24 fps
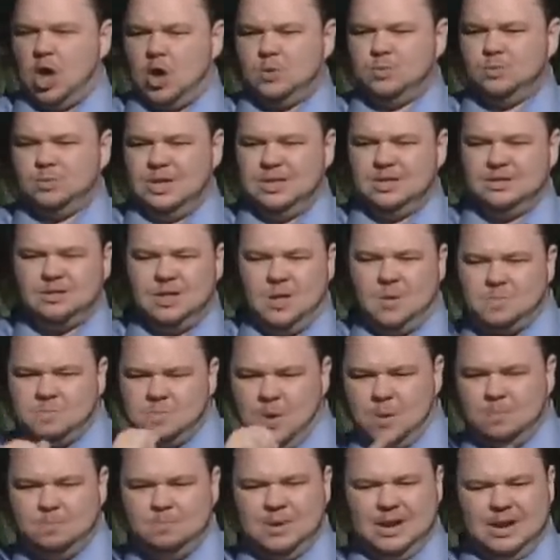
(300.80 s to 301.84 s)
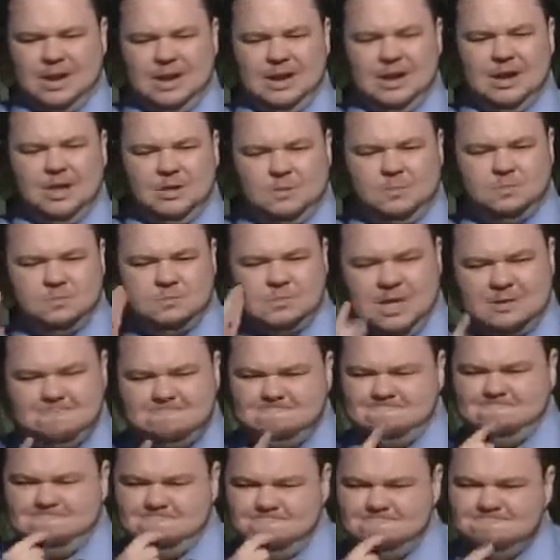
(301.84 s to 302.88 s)
would not be able to have children.
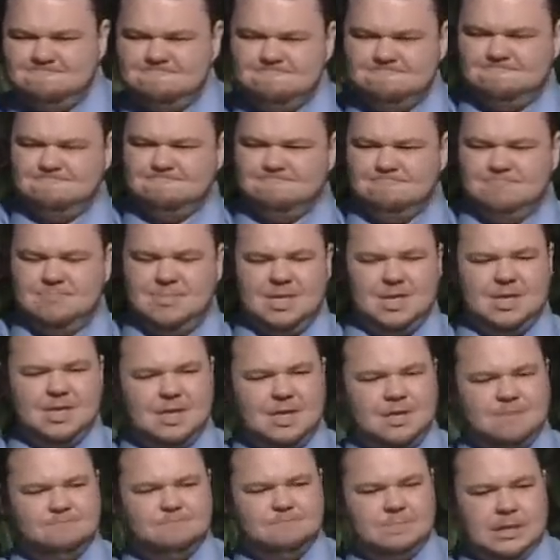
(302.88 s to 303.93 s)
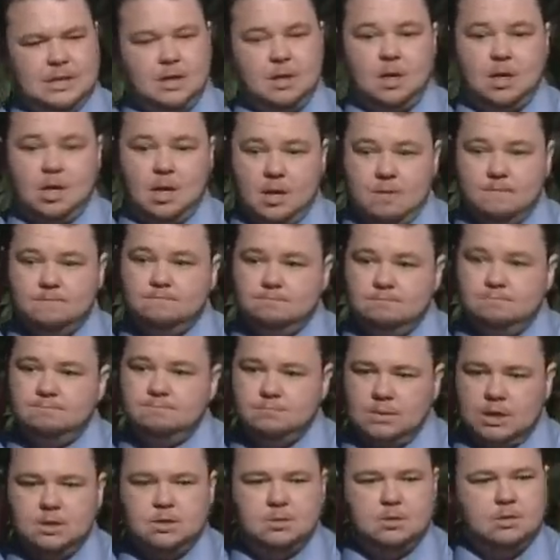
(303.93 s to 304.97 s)
So there was a lot of
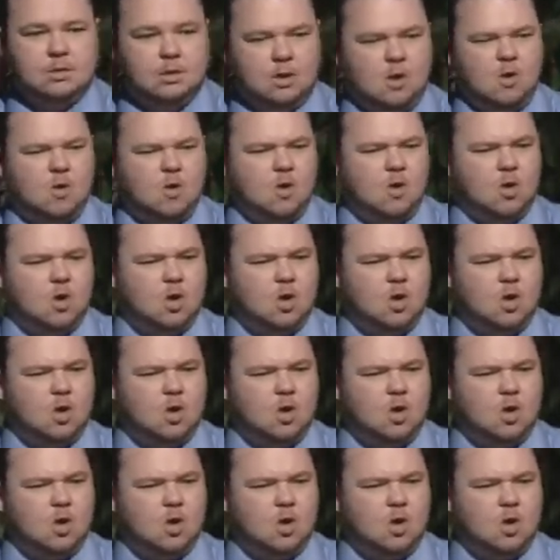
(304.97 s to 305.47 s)
belief that would